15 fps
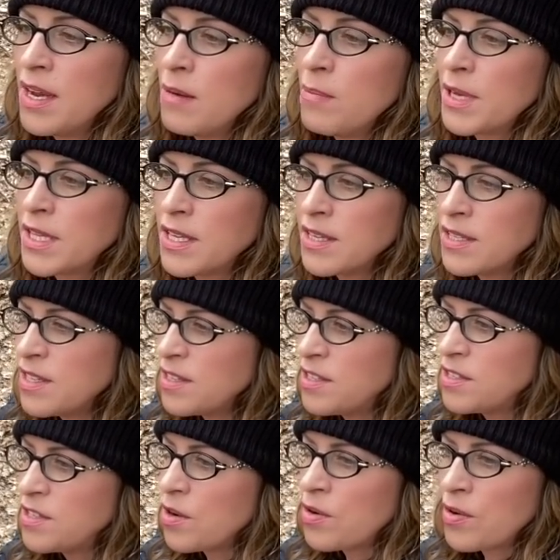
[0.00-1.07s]
But this is
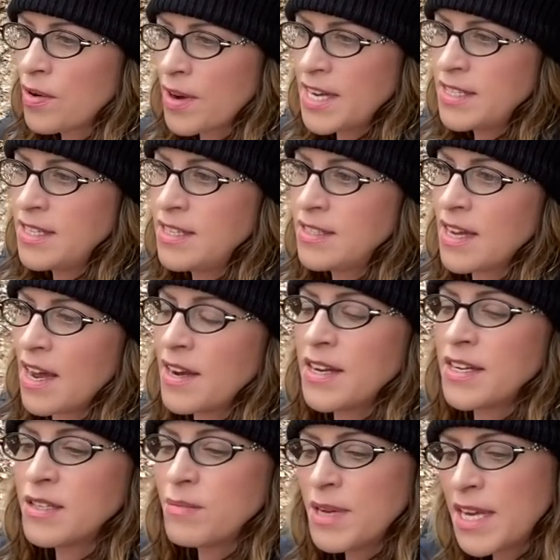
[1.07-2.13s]
so crazy
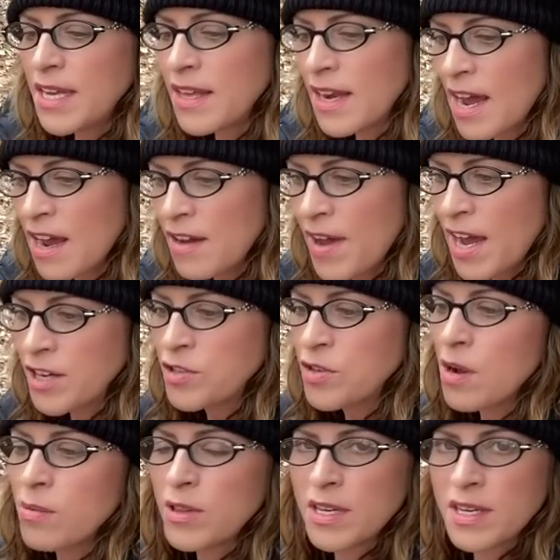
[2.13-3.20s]
sounding to me that I've had
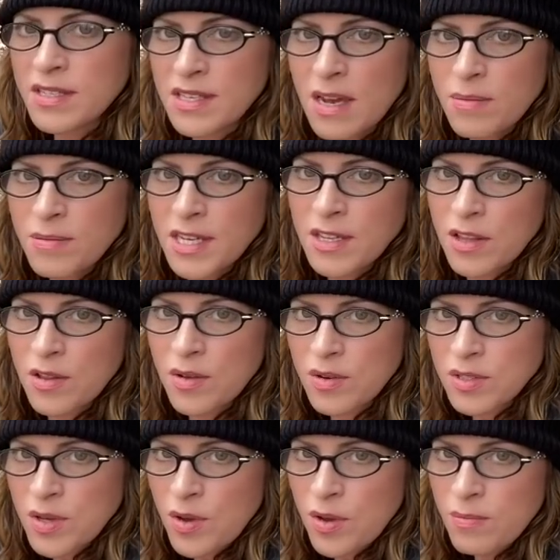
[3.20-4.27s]
trouble accepting the
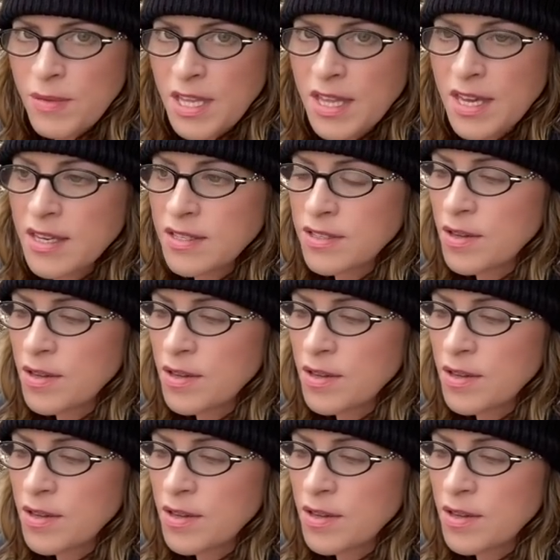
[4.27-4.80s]
Lord told me this.